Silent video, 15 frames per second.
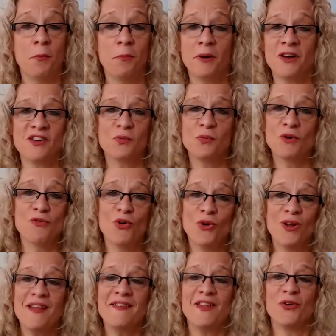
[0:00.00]
because we're
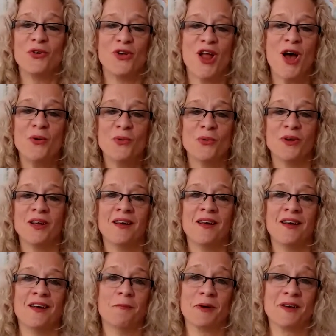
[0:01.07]
all in the unknown
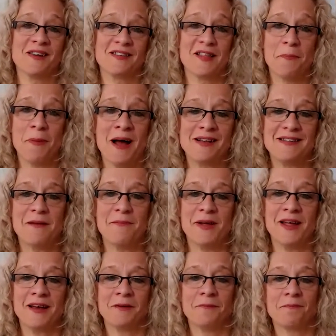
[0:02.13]
because of the
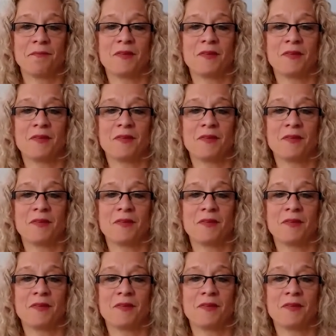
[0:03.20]
pandemic.